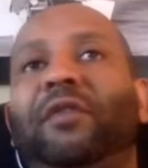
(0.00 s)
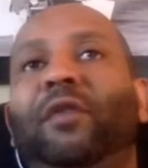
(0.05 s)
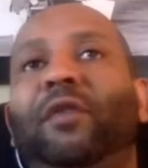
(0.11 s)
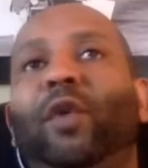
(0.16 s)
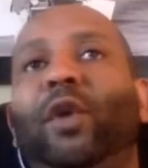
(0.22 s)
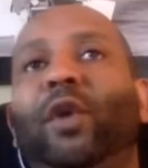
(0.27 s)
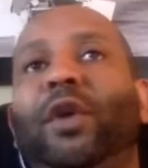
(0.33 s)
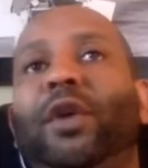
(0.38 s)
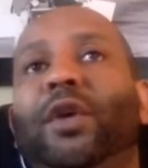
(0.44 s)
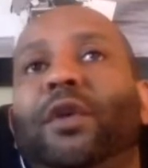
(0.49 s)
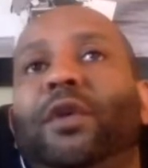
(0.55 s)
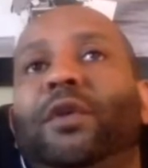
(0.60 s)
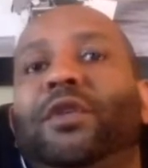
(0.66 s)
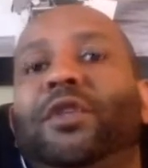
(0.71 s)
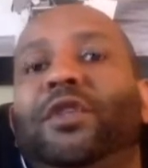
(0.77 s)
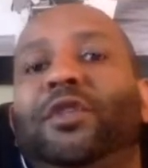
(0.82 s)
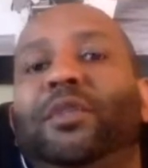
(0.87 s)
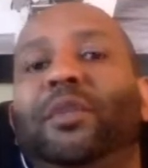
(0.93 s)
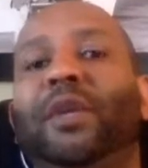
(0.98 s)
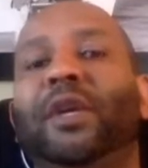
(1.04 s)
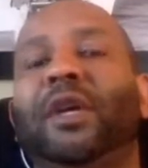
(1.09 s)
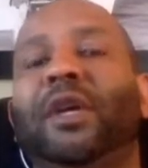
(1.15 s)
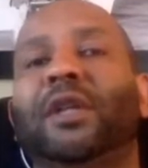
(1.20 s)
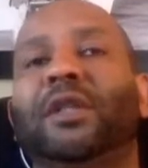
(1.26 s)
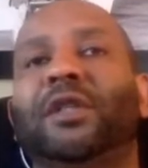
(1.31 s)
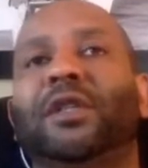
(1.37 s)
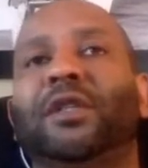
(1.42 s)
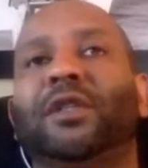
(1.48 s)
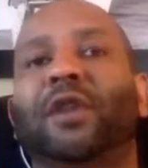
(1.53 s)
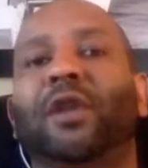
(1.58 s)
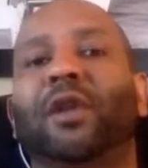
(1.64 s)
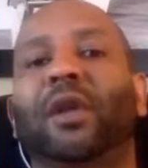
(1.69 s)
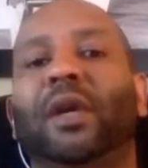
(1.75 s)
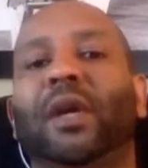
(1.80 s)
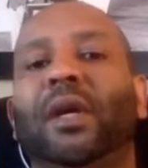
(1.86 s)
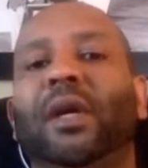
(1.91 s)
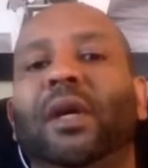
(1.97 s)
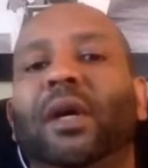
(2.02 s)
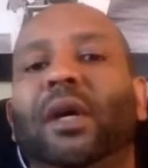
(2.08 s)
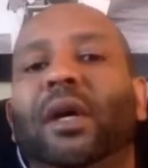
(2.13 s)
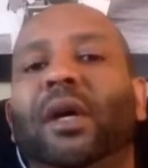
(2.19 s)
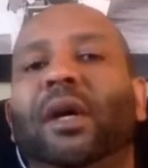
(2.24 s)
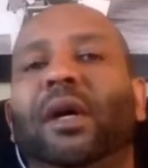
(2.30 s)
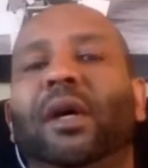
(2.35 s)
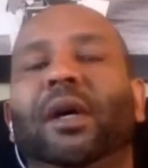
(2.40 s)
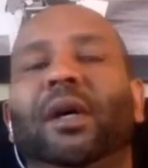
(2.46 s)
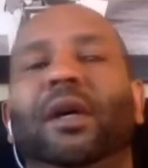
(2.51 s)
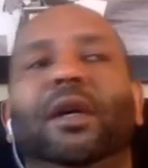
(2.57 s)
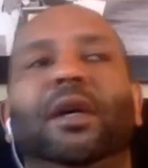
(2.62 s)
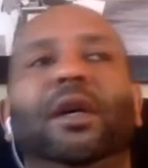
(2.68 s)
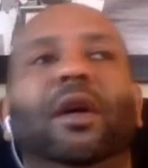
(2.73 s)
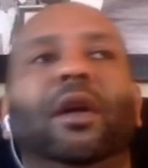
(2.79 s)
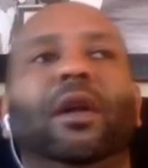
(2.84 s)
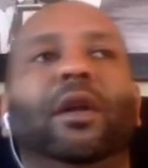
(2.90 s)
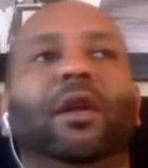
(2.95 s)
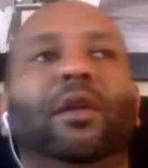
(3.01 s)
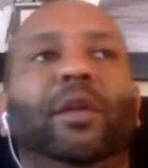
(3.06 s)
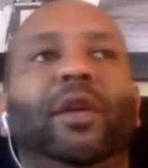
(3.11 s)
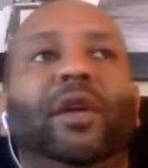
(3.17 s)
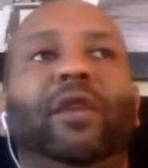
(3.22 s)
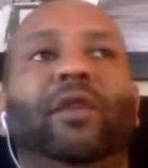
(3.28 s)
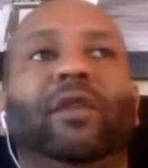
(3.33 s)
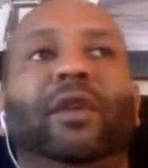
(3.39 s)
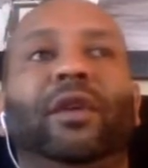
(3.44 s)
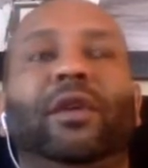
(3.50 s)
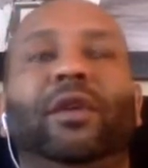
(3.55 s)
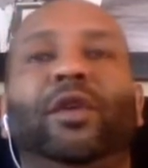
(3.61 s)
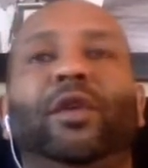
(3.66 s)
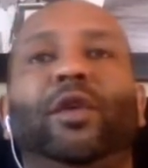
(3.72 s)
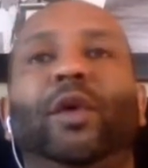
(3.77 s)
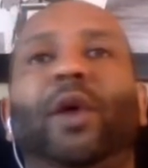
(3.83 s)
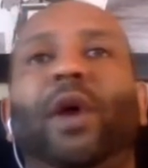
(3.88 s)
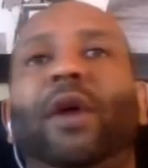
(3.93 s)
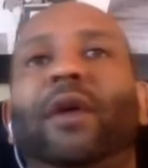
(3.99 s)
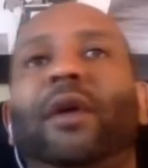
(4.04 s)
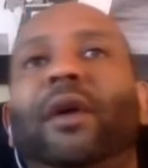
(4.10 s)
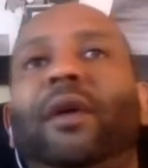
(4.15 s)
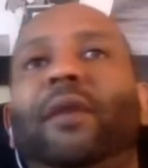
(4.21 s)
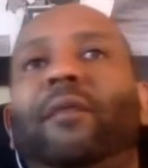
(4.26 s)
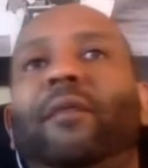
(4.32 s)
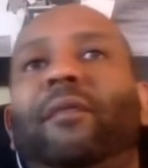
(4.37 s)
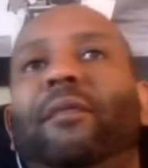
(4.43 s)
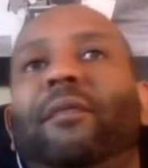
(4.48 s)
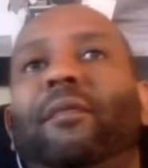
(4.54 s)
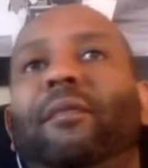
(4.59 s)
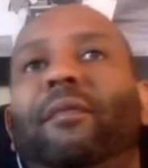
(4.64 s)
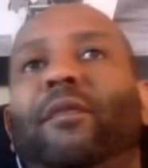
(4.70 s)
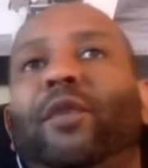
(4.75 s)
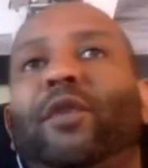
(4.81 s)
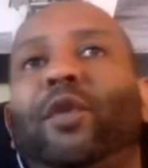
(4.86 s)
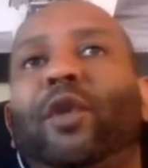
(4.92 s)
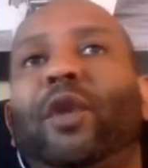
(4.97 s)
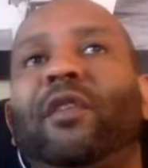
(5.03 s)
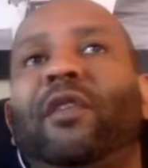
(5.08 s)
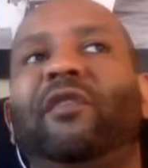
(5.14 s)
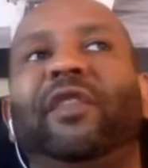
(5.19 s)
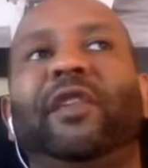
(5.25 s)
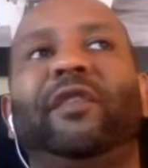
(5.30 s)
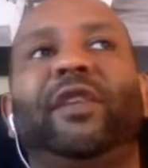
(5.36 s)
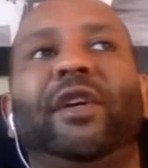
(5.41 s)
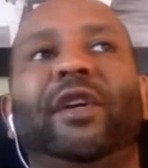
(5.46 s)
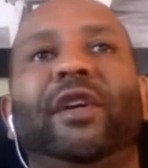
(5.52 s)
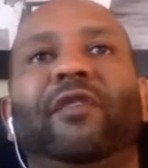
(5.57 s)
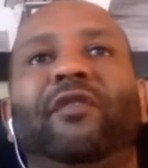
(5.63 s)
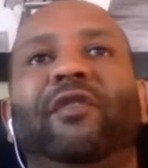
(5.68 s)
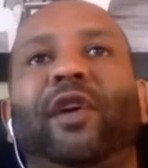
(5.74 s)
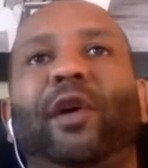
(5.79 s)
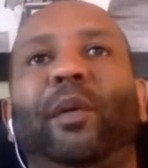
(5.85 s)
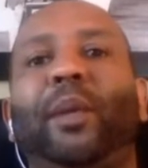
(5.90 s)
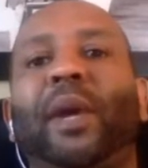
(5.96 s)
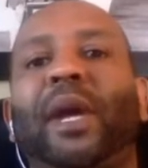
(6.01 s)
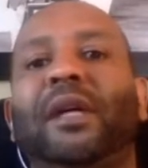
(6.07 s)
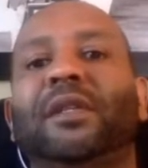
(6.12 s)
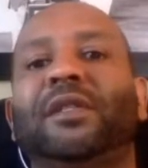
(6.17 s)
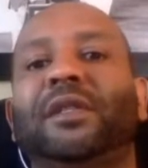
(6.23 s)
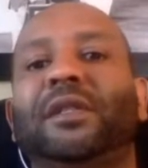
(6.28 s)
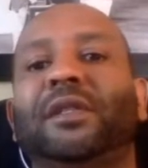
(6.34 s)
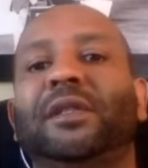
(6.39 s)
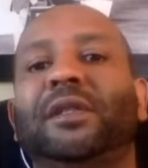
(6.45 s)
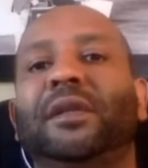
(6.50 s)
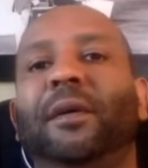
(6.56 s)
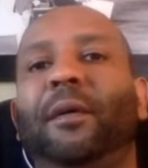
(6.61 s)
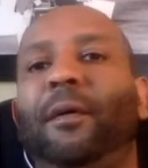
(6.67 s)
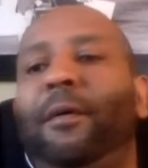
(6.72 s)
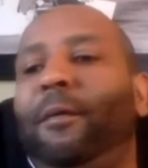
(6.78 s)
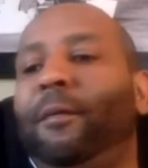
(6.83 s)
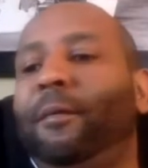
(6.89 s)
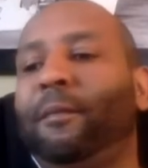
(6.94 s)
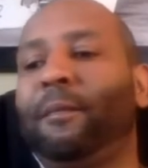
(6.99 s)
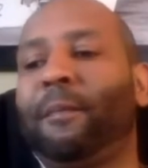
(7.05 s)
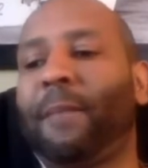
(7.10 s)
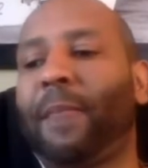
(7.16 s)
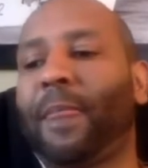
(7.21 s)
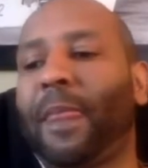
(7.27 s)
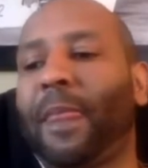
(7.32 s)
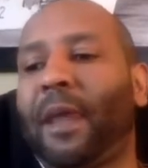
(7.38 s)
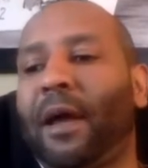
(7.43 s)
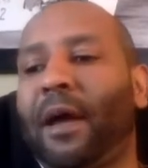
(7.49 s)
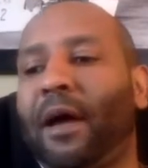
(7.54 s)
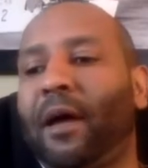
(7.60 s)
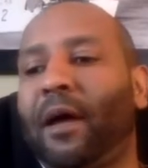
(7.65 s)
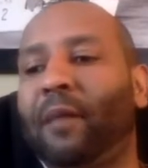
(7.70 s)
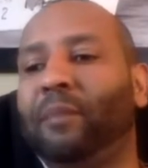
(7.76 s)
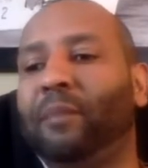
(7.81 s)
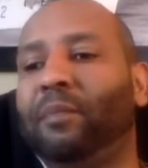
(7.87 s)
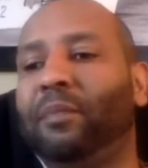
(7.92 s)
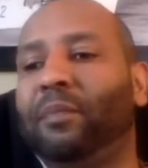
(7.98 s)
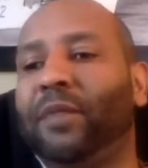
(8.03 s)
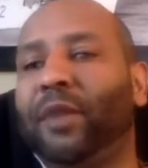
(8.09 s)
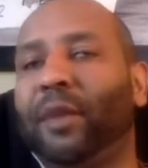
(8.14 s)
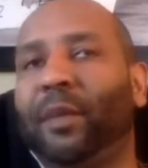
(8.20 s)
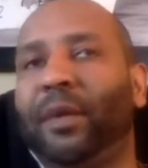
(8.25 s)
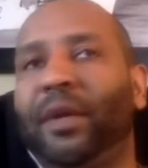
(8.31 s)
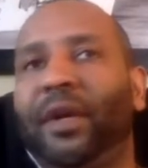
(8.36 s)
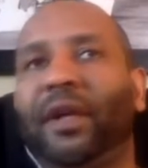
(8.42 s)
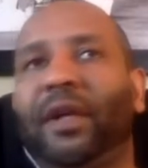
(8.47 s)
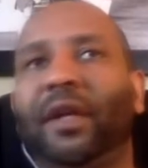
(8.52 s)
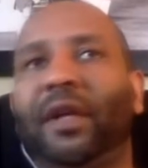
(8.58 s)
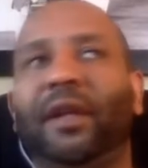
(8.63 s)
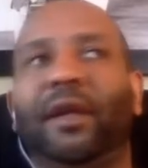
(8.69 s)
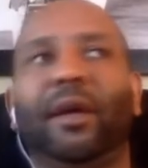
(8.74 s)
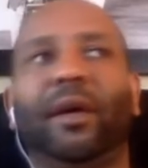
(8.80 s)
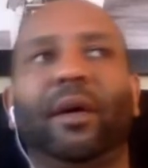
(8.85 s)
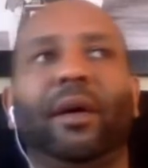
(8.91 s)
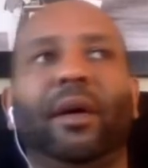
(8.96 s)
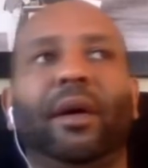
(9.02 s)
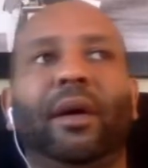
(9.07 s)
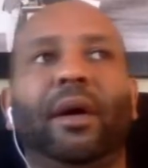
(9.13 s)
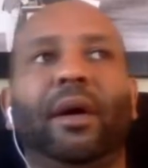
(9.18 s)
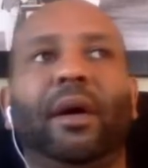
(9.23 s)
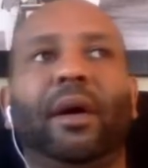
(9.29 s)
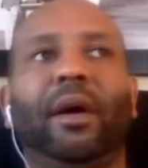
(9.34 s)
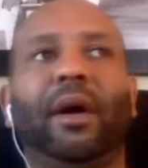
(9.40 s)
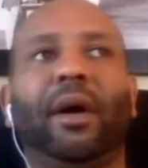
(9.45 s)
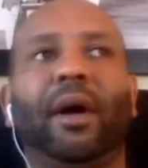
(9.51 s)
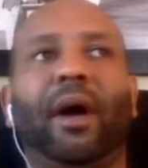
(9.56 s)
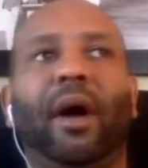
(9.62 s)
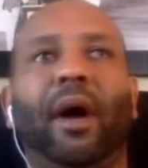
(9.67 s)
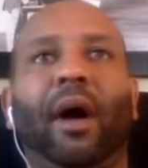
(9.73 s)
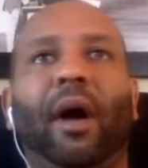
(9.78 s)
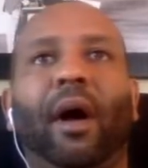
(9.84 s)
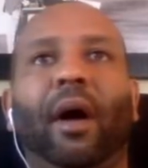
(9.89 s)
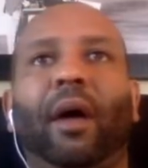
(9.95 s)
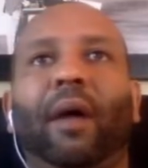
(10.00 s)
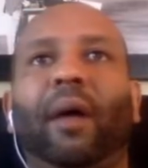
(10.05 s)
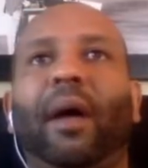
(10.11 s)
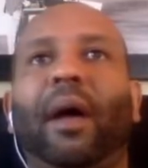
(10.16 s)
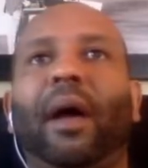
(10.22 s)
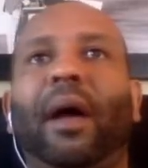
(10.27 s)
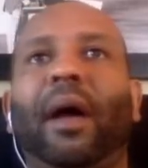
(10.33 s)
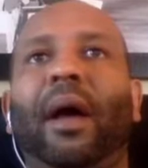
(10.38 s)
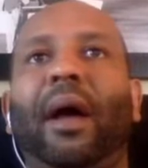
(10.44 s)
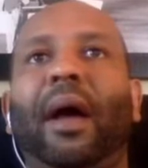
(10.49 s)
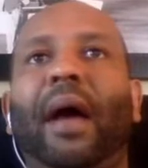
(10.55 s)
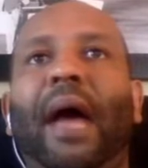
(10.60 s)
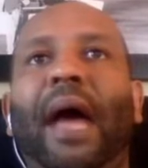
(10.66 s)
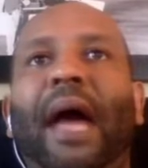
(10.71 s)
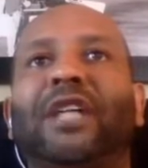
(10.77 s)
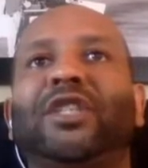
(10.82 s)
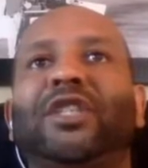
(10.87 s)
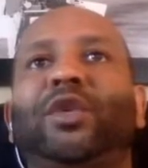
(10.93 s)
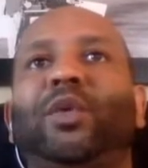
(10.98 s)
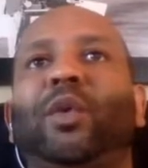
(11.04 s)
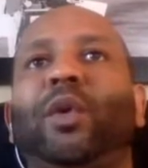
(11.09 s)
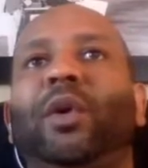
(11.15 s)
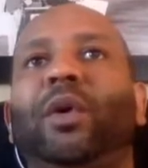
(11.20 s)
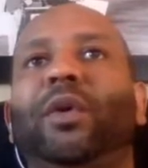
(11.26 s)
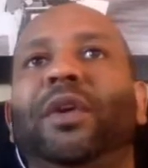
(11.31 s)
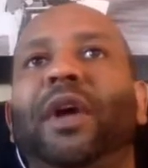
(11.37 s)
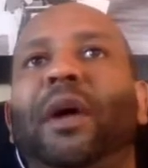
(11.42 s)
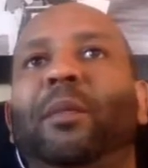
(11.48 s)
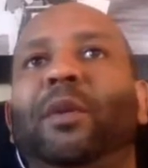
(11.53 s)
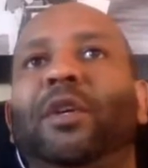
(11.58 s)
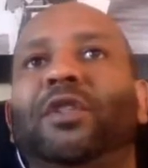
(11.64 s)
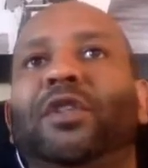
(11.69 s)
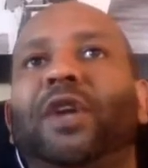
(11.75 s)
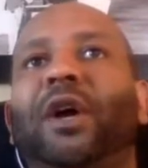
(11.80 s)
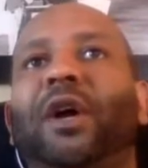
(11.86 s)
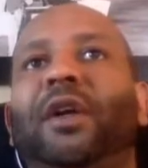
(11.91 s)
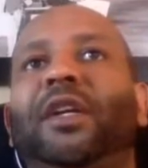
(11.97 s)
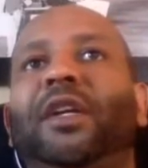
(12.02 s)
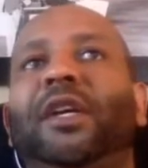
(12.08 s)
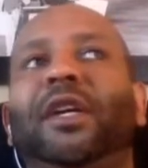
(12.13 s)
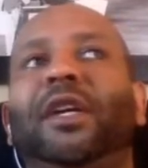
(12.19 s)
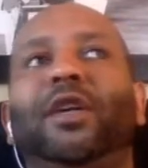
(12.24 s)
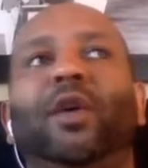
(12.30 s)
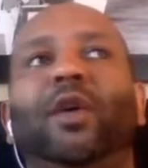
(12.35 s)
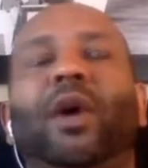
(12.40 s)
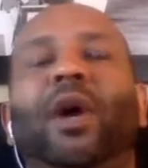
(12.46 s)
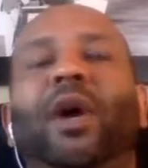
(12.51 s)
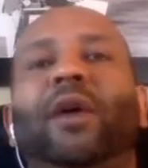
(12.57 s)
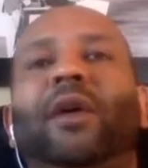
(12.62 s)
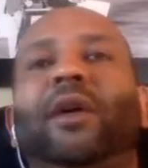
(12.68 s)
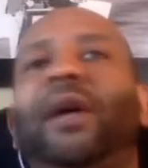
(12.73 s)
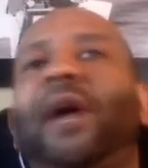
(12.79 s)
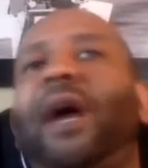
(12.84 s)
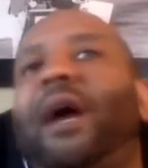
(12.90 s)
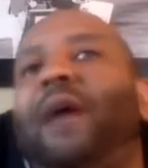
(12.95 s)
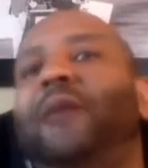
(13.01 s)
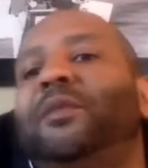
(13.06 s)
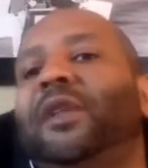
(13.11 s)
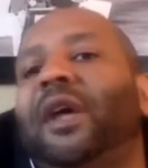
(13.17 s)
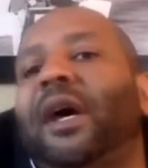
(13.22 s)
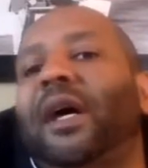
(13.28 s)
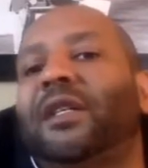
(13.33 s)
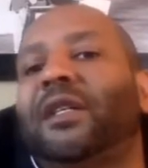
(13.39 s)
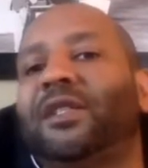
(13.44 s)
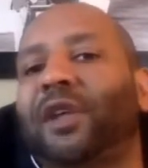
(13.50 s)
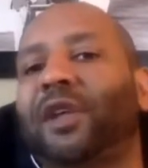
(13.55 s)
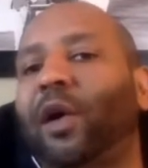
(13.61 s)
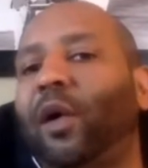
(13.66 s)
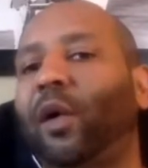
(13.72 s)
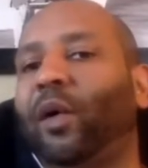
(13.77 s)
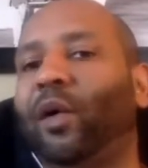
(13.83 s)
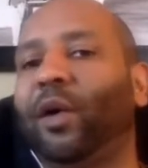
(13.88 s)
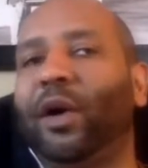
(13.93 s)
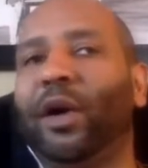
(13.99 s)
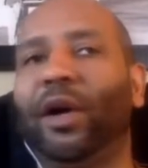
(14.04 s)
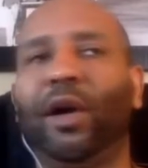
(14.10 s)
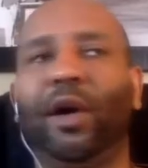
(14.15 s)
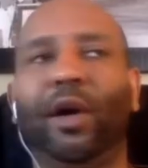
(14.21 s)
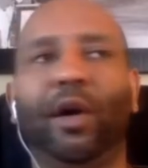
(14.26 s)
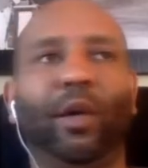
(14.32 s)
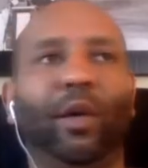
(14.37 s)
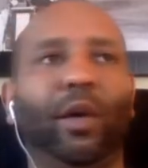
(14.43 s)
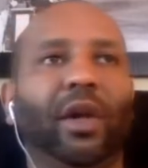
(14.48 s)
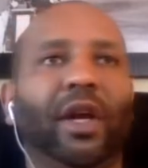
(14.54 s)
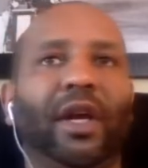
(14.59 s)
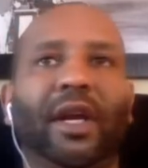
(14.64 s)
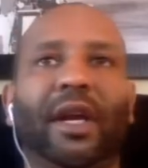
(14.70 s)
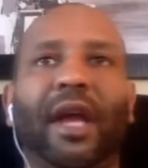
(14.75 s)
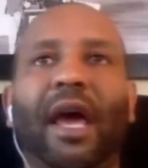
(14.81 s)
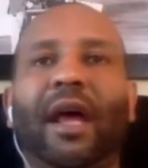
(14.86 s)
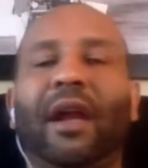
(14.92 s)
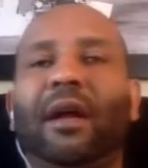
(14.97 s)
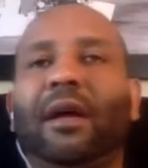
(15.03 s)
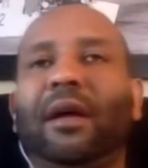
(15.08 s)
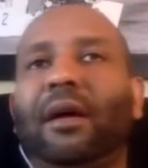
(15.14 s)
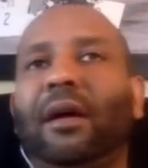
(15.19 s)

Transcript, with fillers: fool you just because there's only, you know, a little bit over 200, 250 confirmed cases. Um, they're predicting that our actual numbers are 10 to 100 times that. So we're looking at